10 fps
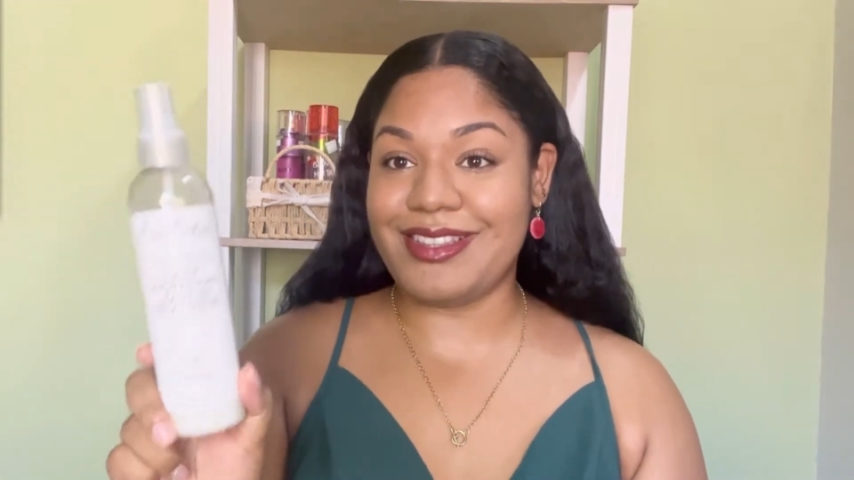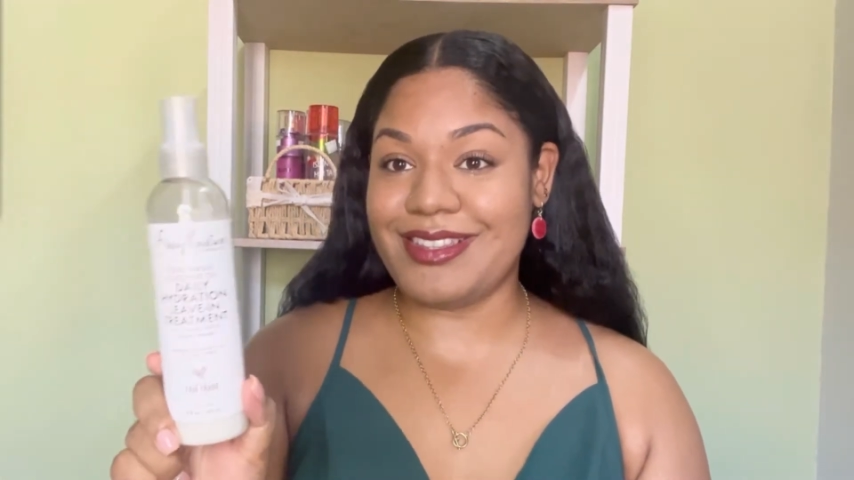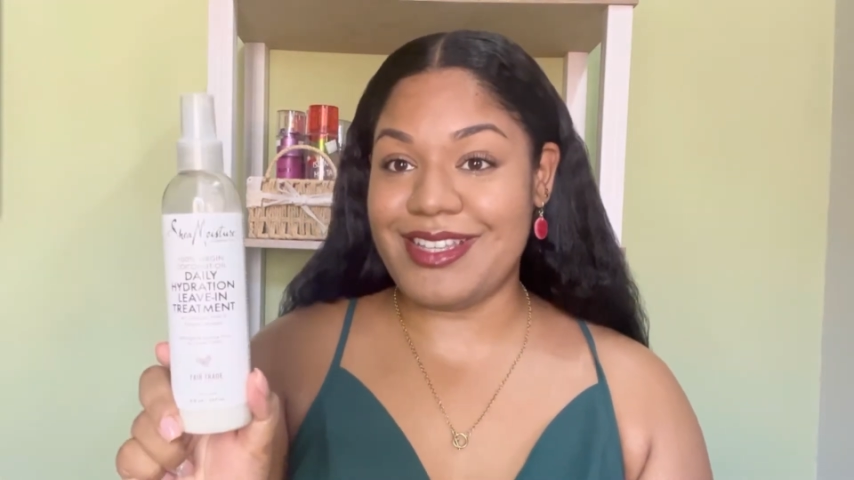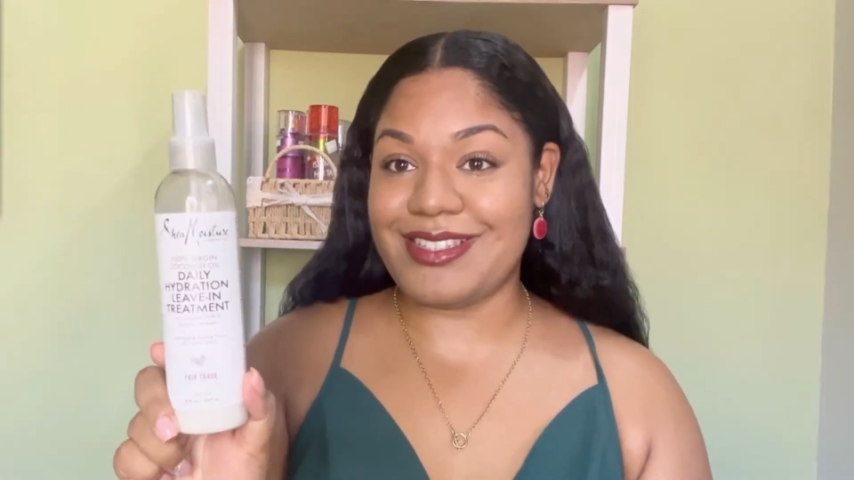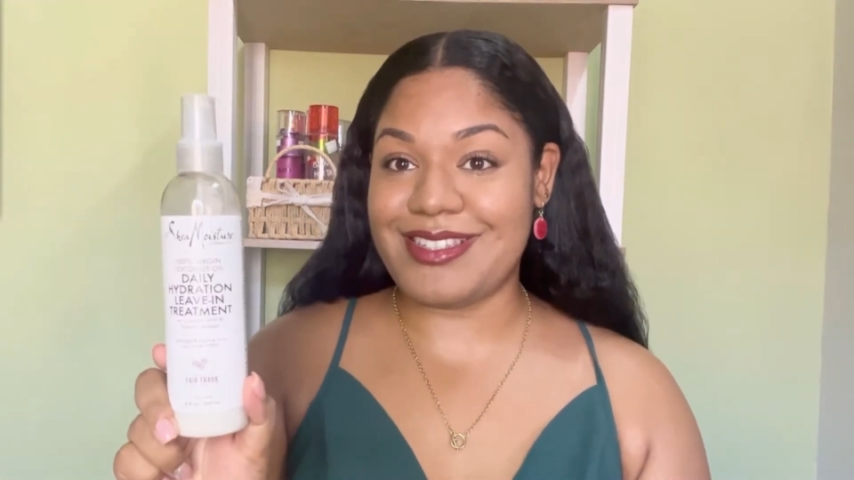
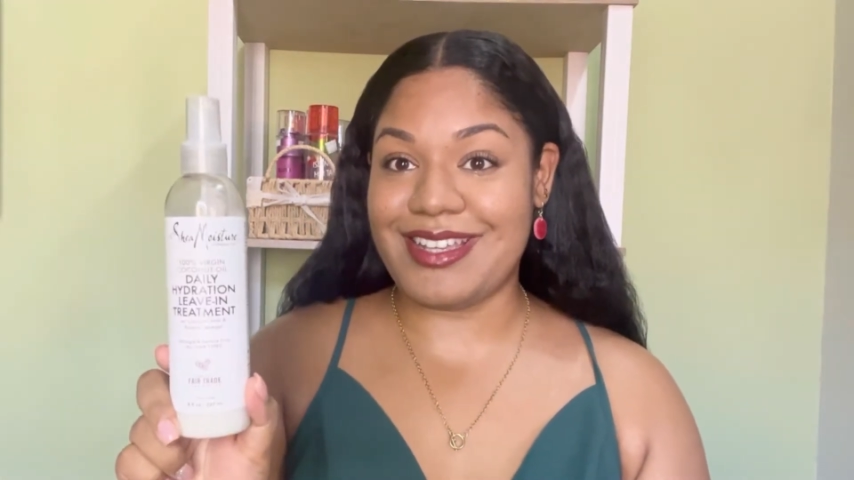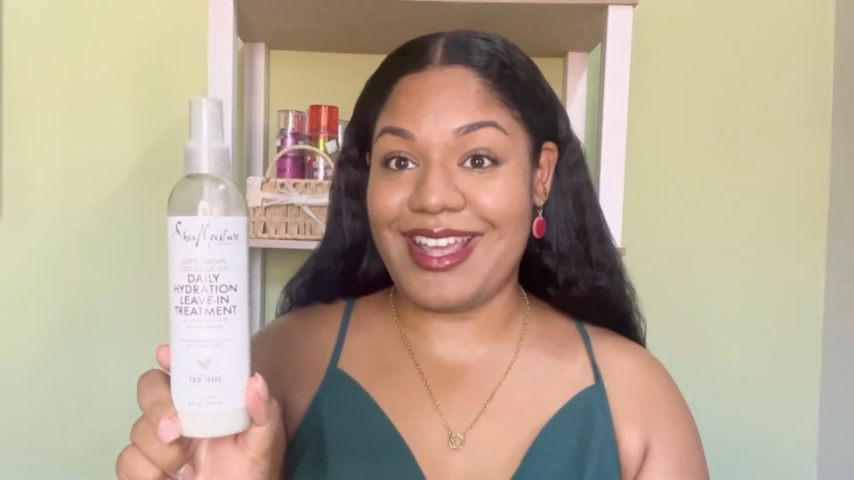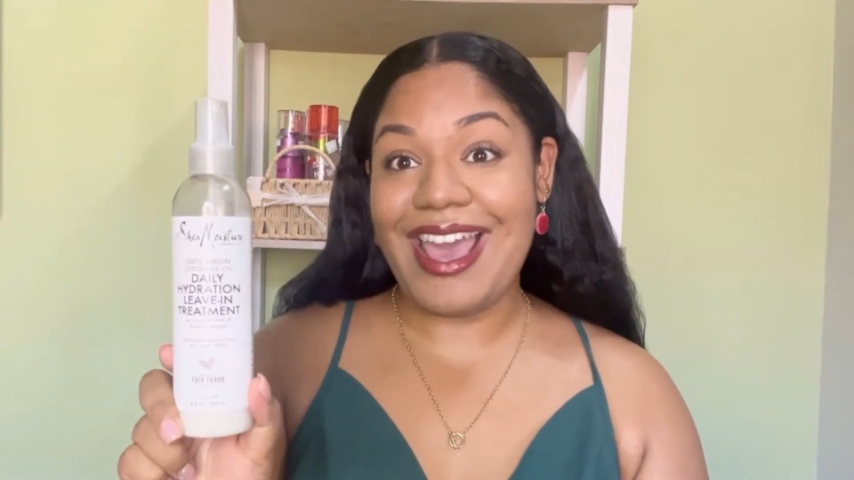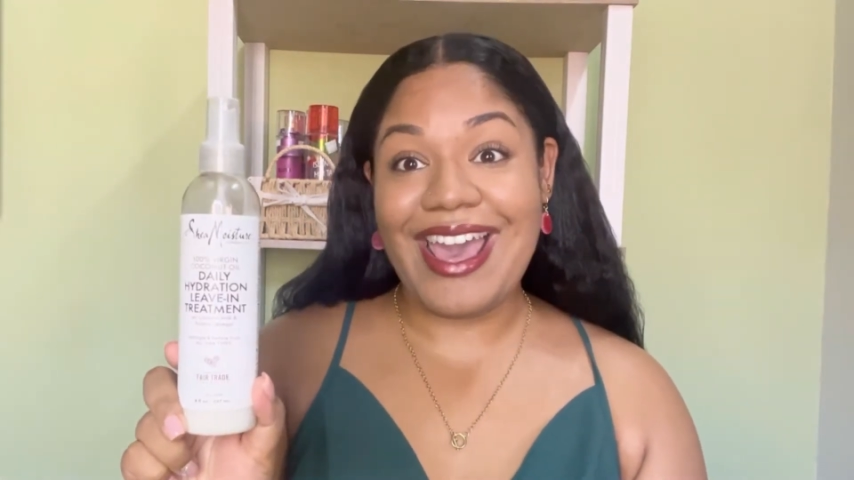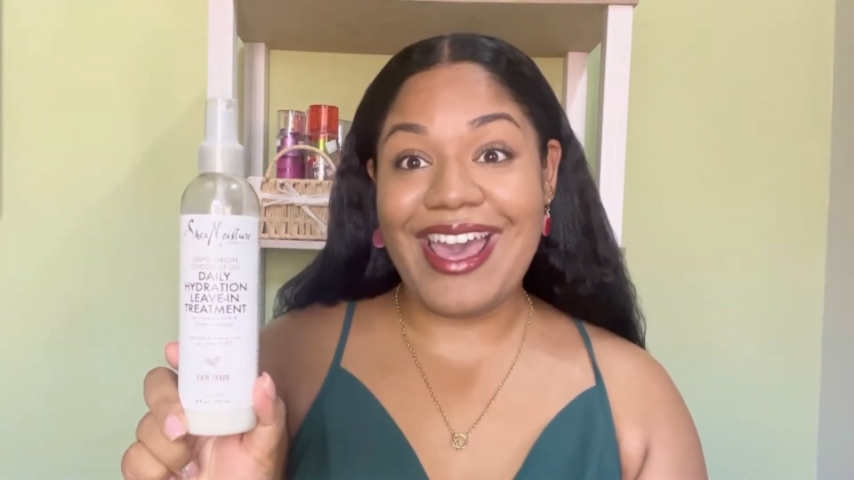This is it
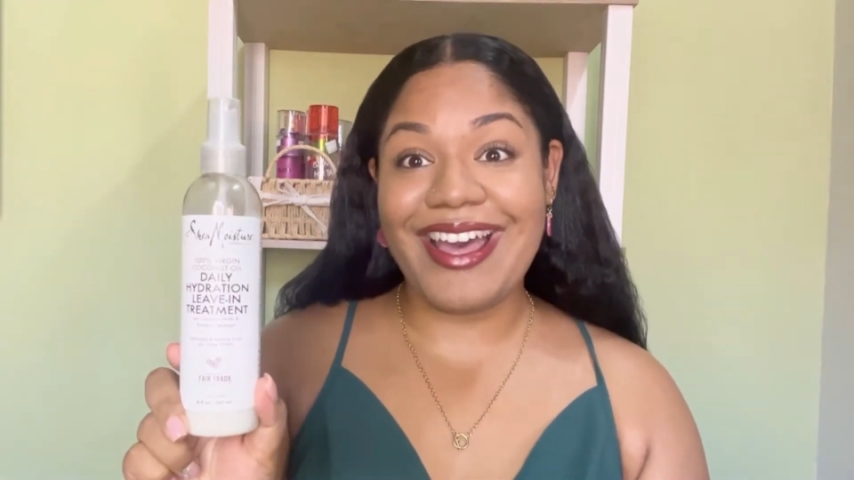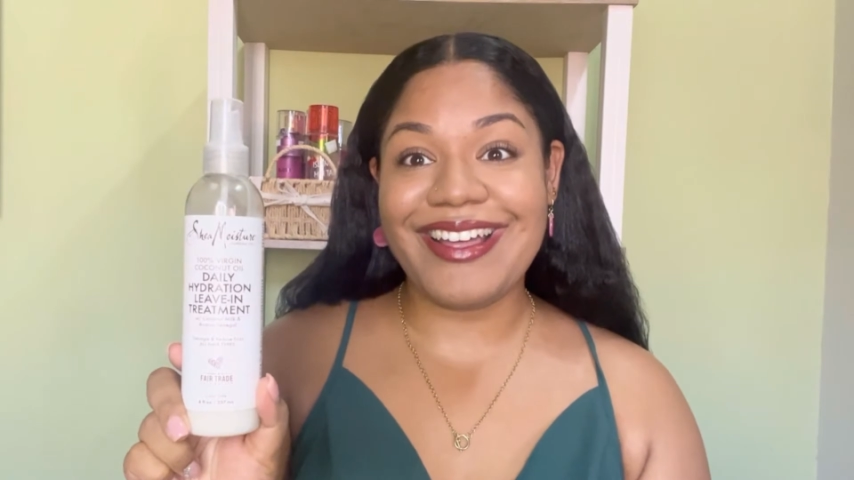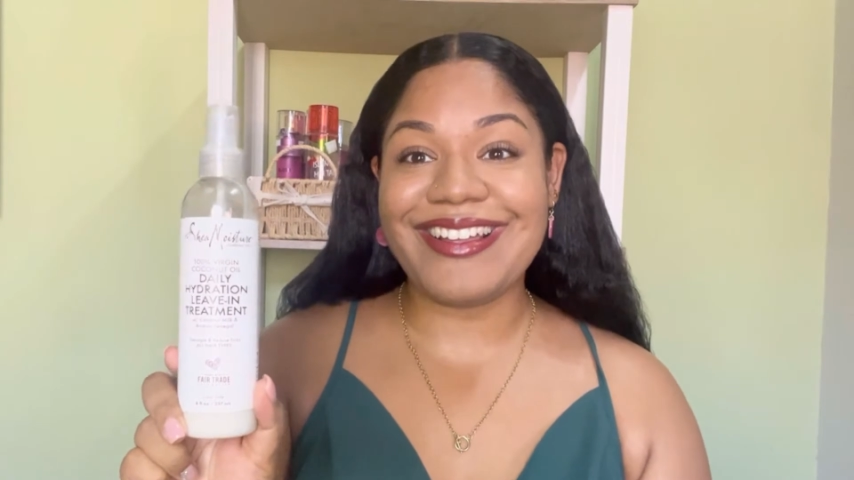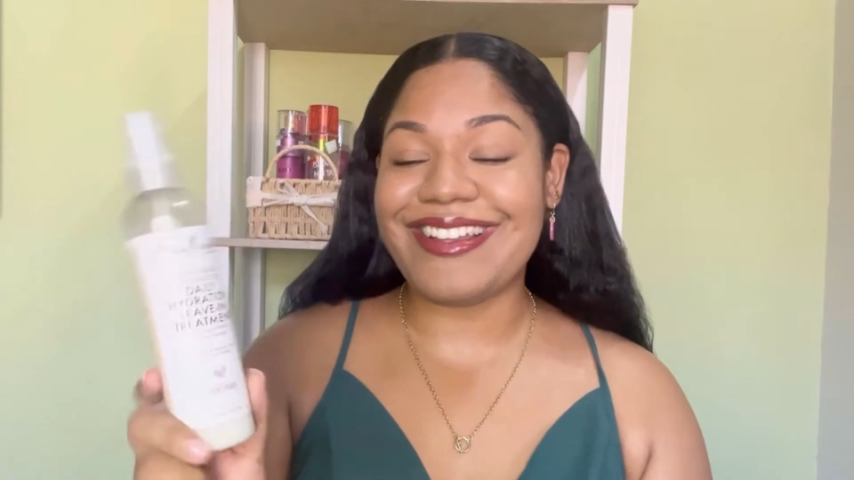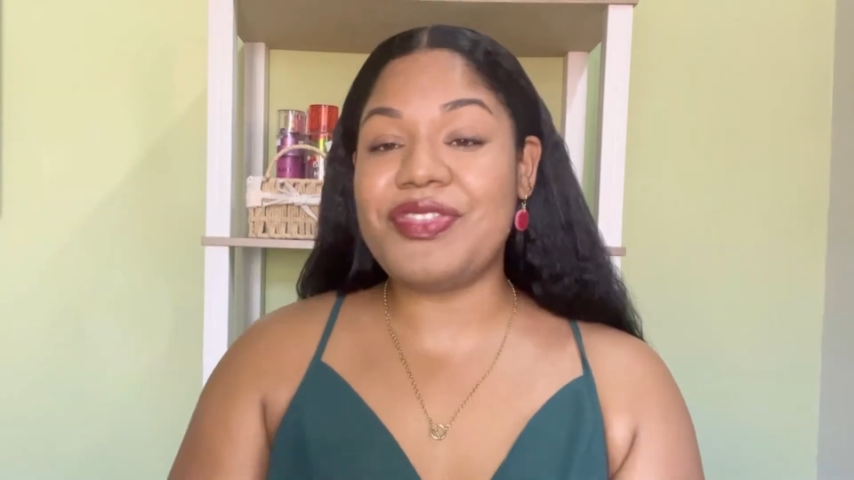
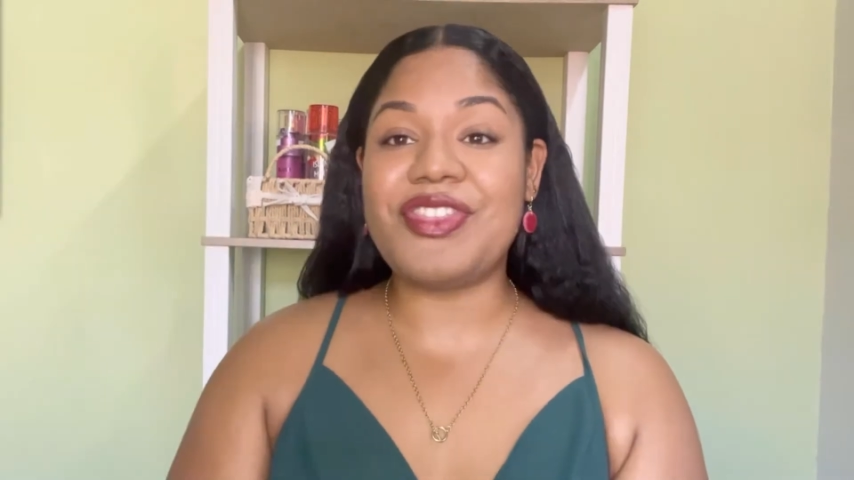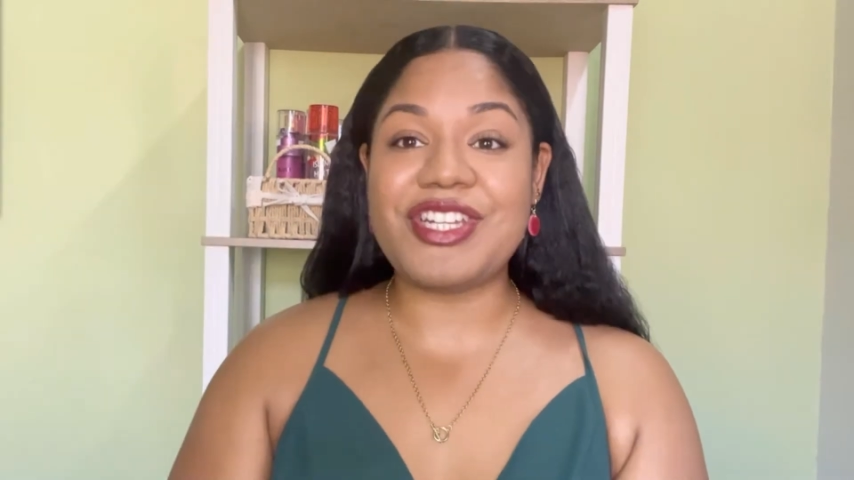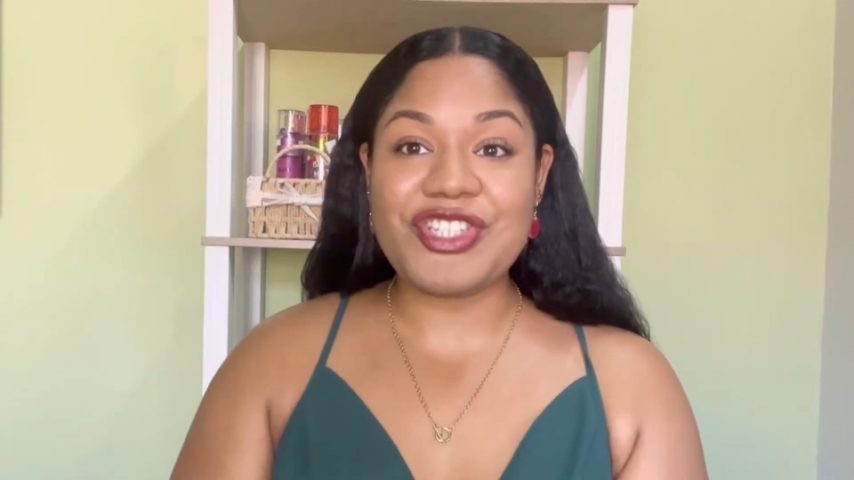here. The